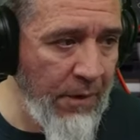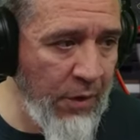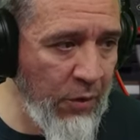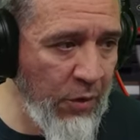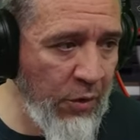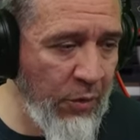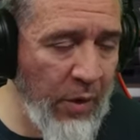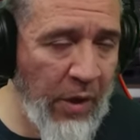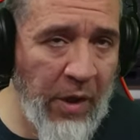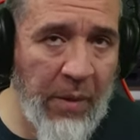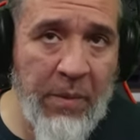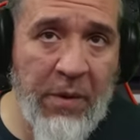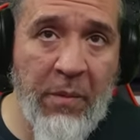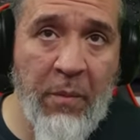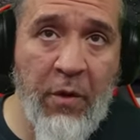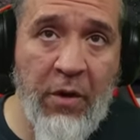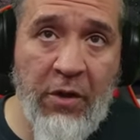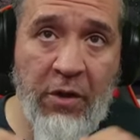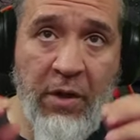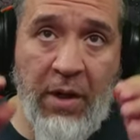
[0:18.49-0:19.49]
when you wake up in the
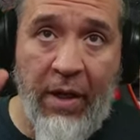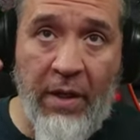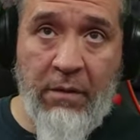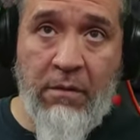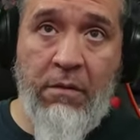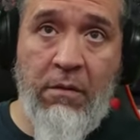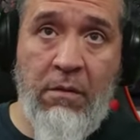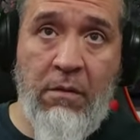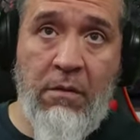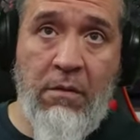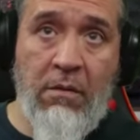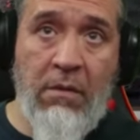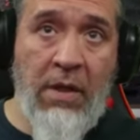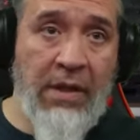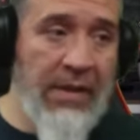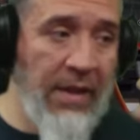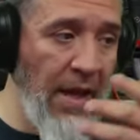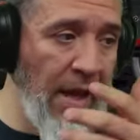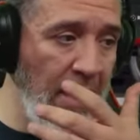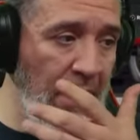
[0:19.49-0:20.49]
morning, you're
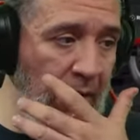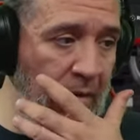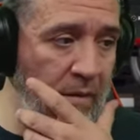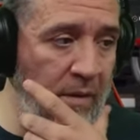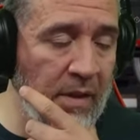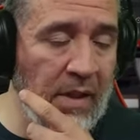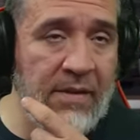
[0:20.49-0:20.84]
like that?